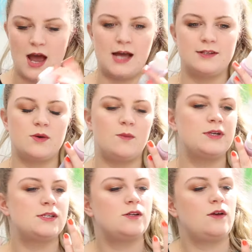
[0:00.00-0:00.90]
And so I
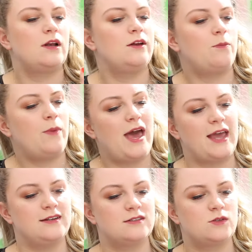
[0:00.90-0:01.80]
wanted to include a
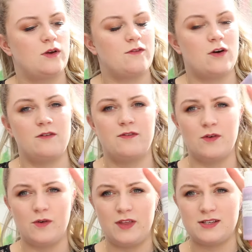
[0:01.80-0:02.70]
paint, so I've gone
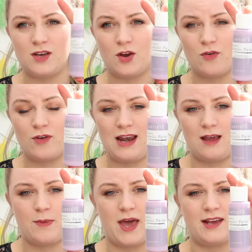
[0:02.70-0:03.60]
for this
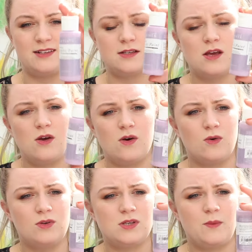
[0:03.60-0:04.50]
acrylic paint,
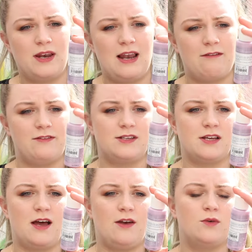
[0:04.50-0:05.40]
also in
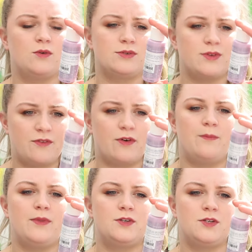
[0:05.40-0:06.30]
lavender and also
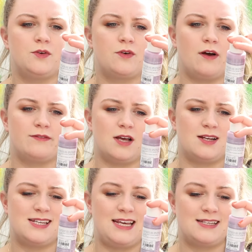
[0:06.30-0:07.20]
from the Do Crafts
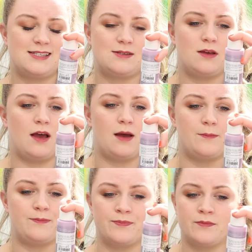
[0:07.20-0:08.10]
Artiste
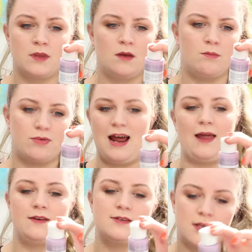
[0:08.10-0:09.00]
um,
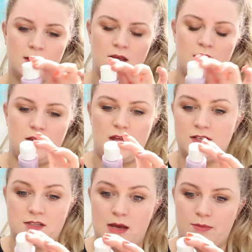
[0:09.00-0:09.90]
brand.
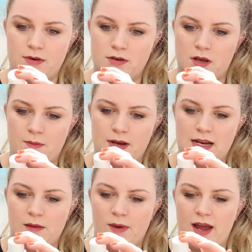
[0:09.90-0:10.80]
That just happened
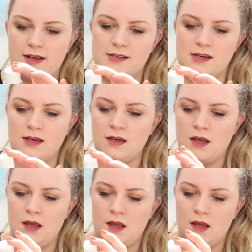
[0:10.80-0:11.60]
completely by accident.